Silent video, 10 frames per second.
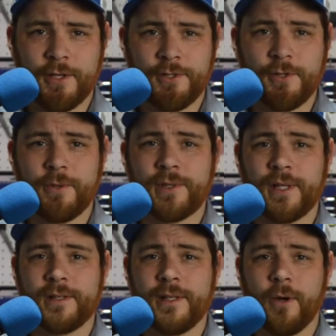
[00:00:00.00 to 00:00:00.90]
Zooks
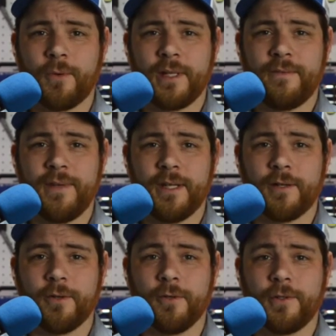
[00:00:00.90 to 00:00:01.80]
is the only
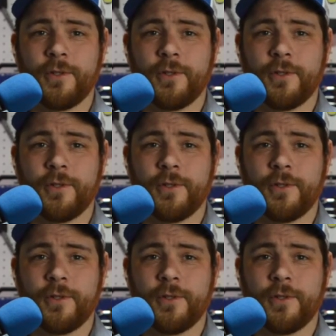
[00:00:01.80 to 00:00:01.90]
vehicle